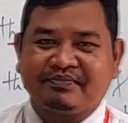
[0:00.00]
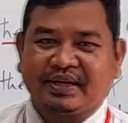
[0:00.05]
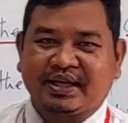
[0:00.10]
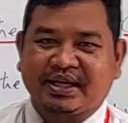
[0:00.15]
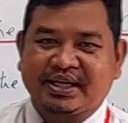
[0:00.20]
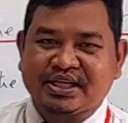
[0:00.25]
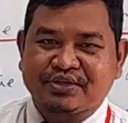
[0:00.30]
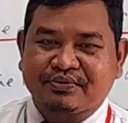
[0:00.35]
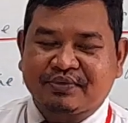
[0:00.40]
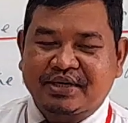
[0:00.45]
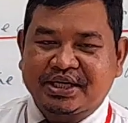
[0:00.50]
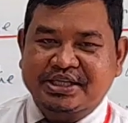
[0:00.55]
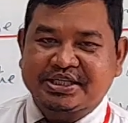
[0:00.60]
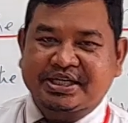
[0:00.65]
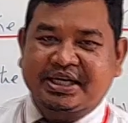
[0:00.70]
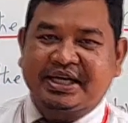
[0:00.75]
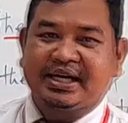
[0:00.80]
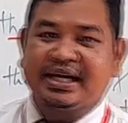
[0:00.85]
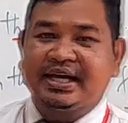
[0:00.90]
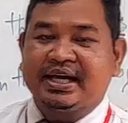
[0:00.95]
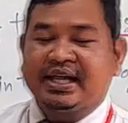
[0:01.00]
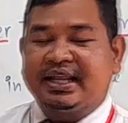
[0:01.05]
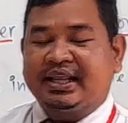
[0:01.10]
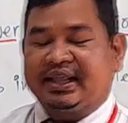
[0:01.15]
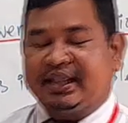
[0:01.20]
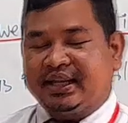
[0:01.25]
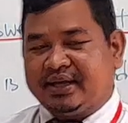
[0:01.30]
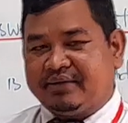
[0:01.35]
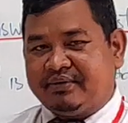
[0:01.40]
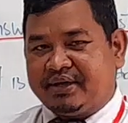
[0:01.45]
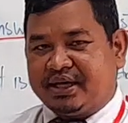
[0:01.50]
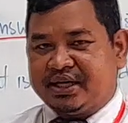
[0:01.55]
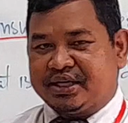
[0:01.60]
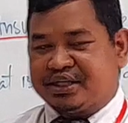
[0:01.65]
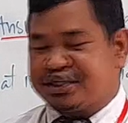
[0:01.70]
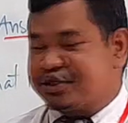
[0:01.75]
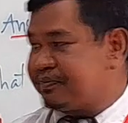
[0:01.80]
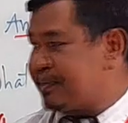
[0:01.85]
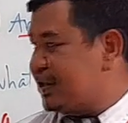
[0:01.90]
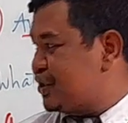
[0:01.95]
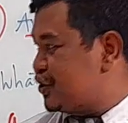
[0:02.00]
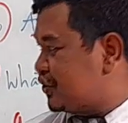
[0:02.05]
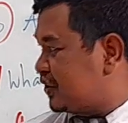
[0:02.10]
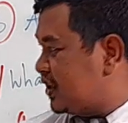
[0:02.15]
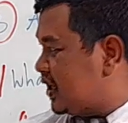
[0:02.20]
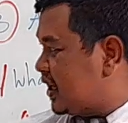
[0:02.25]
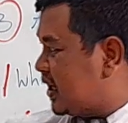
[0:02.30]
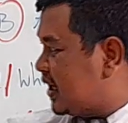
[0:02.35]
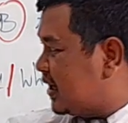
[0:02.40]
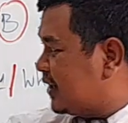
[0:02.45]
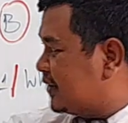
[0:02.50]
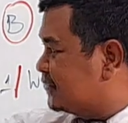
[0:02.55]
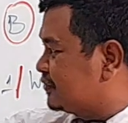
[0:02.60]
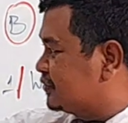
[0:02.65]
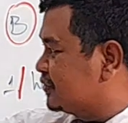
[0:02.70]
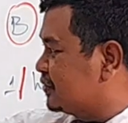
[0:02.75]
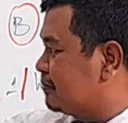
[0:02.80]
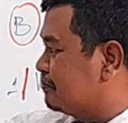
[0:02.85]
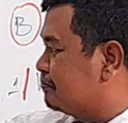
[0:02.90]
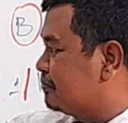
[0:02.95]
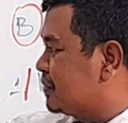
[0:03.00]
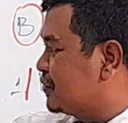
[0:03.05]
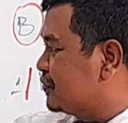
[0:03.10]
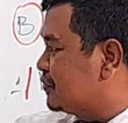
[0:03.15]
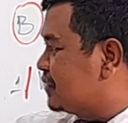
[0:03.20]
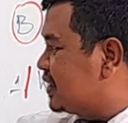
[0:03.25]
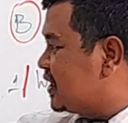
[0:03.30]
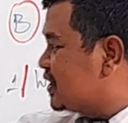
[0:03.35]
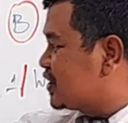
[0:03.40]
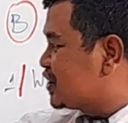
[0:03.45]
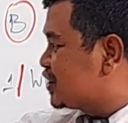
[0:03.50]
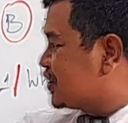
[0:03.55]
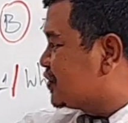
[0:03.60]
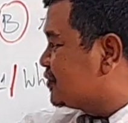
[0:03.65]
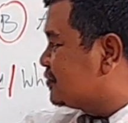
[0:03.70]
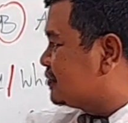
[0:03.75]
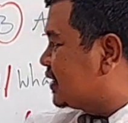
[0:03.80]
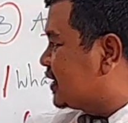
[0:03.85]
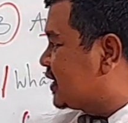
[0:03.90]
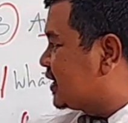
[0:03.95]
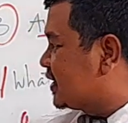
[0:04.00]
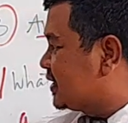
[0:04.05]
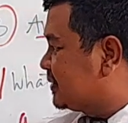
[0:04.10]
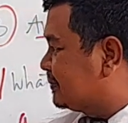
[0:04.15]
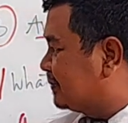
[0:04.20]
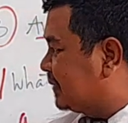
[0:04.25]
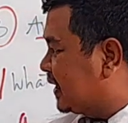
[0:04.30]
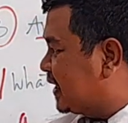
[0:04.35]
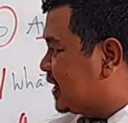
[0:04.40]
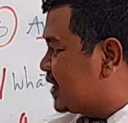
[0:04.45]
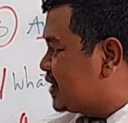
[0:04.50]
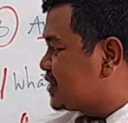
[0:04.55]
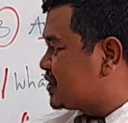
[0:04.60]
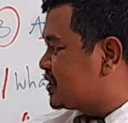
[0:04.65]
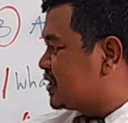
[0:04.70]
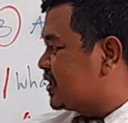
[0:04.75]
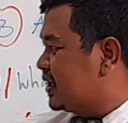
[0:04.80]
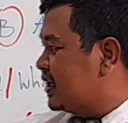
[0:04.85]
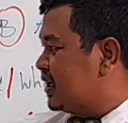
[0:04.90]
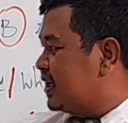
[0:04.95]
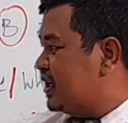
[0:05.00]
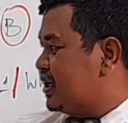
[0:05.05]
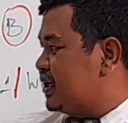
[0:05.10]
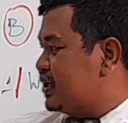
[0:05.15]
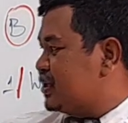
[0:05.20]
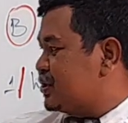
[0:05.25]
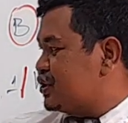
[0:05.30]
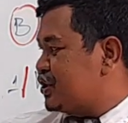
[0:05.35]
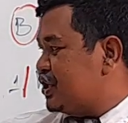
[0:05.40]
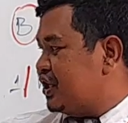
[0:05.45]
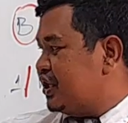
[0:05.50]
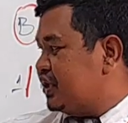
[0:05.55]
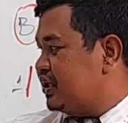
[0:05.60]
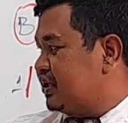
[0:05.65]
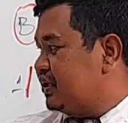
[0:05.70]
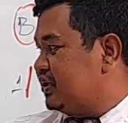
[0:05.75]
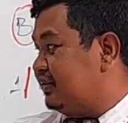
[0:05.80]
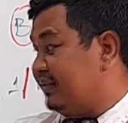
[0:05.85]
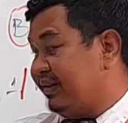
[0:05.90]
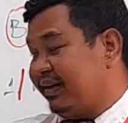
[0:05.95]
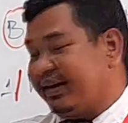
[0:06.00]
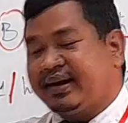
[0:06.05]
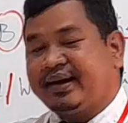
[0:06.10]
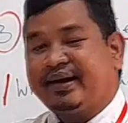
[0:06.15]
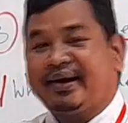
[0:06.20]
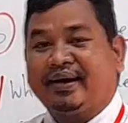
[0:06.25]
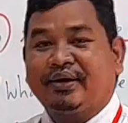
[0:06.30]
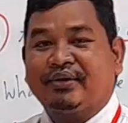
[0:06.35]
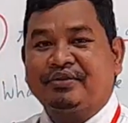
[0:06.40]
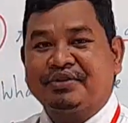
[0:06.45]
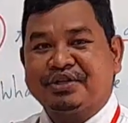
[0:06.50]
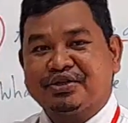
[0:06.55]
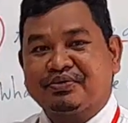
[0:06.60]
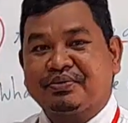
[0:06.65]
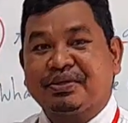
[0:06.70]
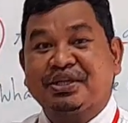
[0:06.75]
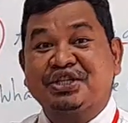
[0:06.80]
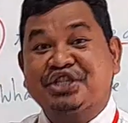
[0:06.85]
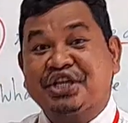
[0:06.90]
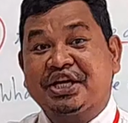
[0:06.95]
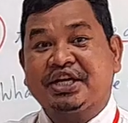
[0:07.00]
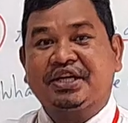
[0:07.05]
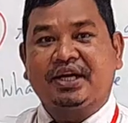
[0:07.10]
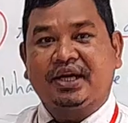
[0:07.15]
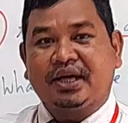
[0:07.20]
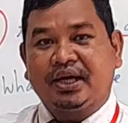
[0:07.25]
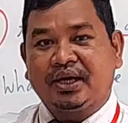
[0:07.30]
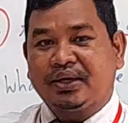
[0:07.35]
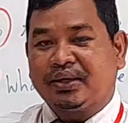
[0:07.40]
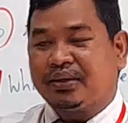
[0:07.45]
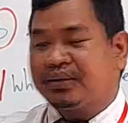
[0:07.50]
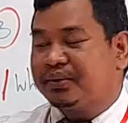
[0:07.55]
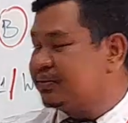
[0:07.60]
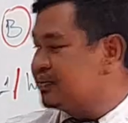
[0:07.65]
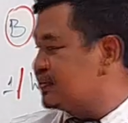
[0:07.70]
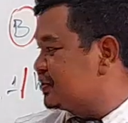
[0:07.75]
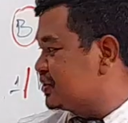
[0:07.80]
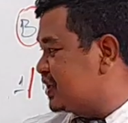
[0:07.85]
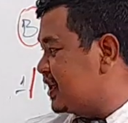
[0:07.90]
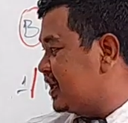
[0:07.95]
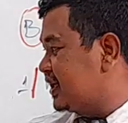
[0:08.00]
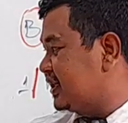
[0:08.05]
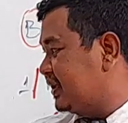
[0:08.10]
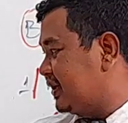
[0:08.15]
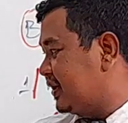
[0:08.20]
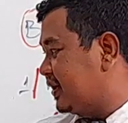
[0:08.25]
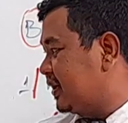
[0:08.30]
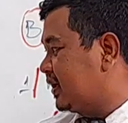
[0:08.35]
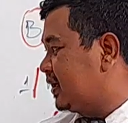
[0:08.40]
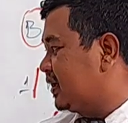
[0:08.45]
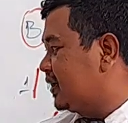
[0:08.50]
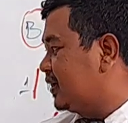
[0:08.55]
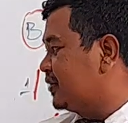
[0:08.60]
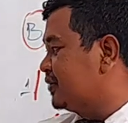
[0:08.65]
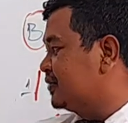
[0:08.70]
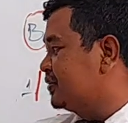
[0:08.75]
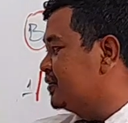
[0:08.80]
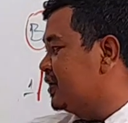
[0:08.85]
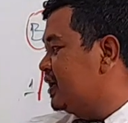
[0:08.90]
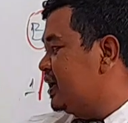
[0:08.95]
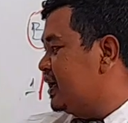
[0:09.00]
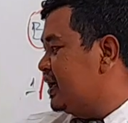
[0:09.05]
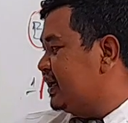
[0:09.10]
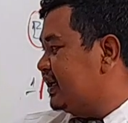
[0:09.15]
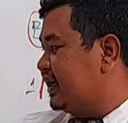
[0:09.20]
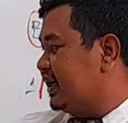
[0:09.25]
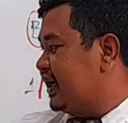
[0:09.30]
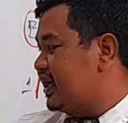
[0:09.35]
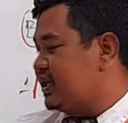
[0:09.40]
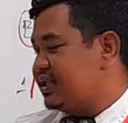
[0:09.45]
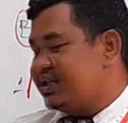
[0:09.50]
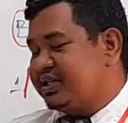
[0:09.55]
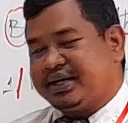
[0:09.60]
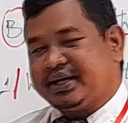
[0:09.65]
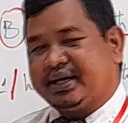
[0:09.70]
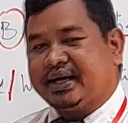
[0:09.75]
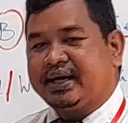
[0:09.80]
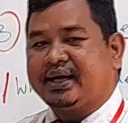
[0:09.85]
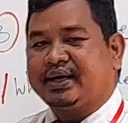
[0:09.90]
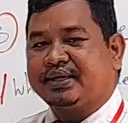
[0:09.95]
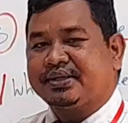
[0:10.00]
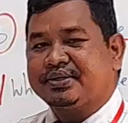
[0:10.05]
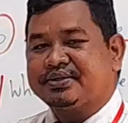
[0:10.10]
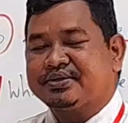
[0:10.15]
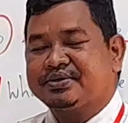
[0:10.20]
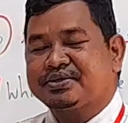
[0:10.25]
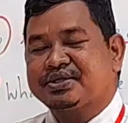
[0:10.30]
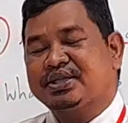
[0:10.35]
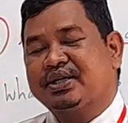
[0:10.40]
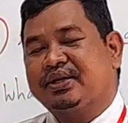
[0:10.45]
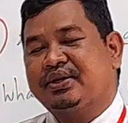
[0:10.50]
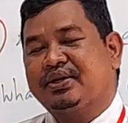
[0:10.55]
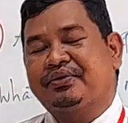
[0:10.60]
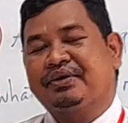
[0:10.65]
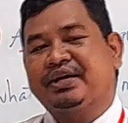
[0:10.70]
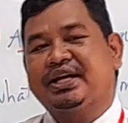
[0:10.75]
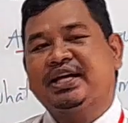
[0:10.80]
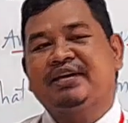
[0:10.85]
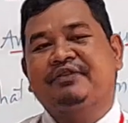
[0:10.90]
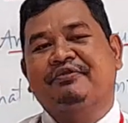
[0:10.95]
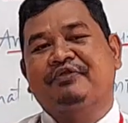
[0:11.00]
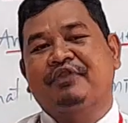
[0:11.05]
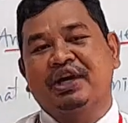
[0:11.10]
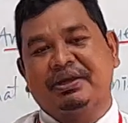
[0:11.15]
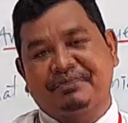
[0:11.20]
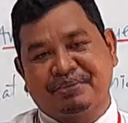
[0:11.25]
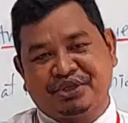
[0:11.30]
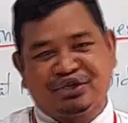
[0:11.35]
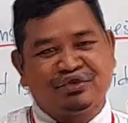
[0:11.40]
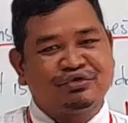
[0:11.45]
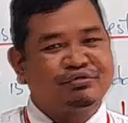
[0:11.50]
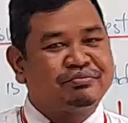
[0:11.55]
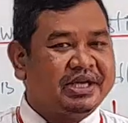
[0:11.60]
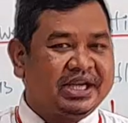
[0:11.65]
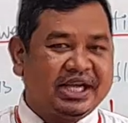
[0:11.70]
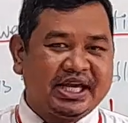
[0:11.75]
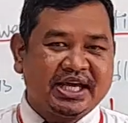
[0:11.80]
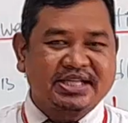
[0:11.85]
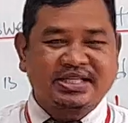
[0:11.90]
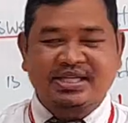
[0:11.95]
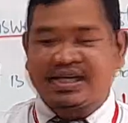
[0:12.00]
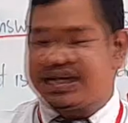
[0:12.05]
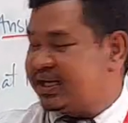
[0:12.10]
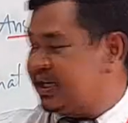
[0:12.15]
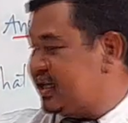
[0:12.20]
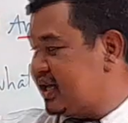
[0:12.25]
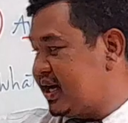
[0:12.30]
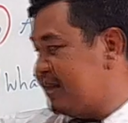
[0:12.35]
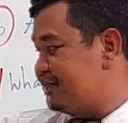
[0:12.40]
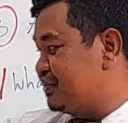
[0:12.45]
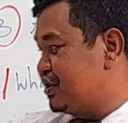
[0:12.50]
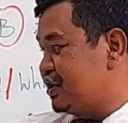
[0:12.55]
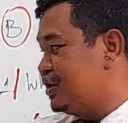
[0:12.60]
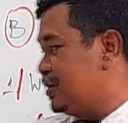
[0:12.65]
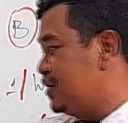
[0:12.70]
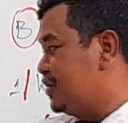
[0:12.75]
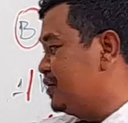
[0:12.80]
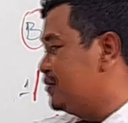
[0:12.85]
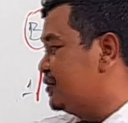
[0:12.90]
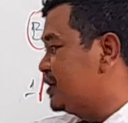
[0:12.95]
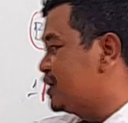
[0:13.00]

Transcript: This one is a live in a special house, move it to another place, take their house. This one is take their house, get their house ready for a few minutes, up to you.